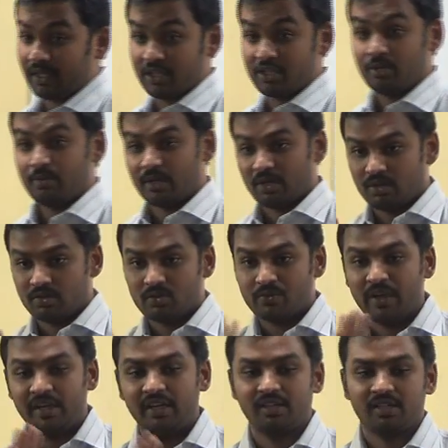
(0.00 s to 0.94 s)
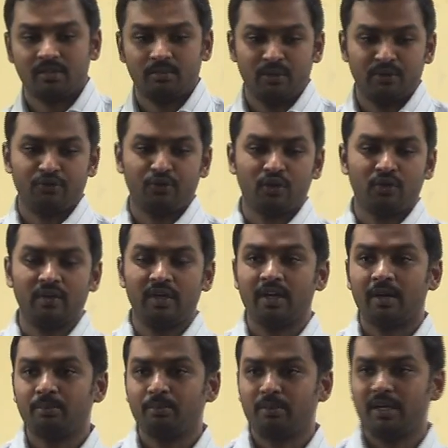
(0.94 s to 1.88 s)
partnership account. Wait, before
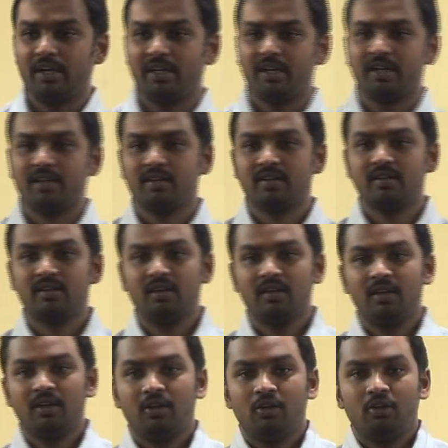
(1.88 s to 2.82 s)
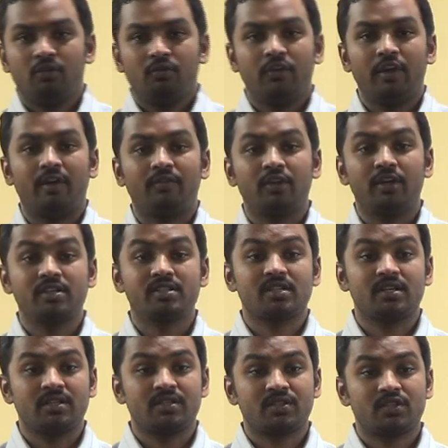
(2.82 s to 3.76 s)
we complete it, we have to
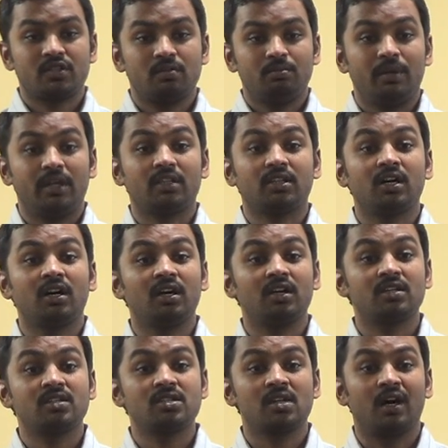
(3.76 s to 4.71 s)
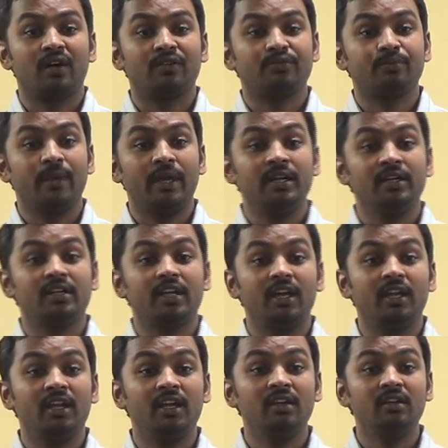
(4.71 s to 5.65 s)
discuss methods of
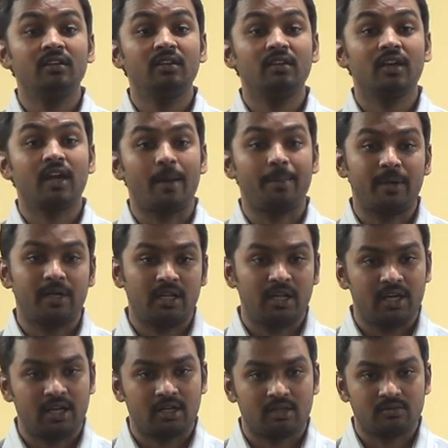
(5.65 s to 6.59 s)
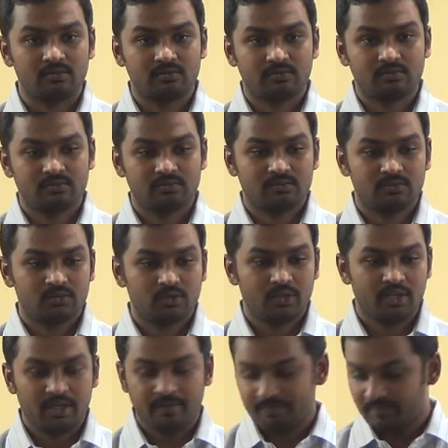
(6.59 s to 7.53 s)
maintaining capital account.
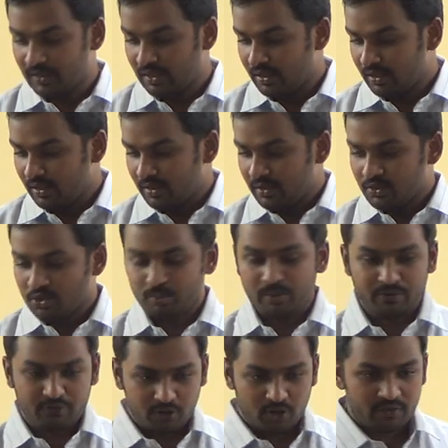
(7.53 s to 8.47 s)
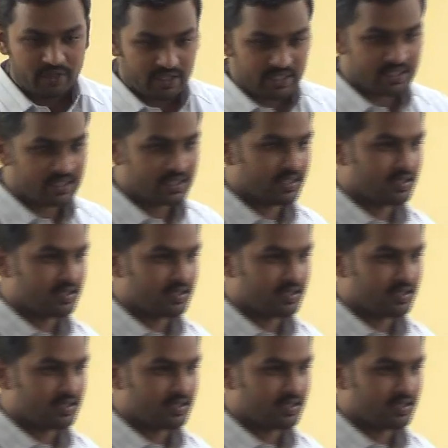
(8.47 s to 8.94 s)
Okay. So before we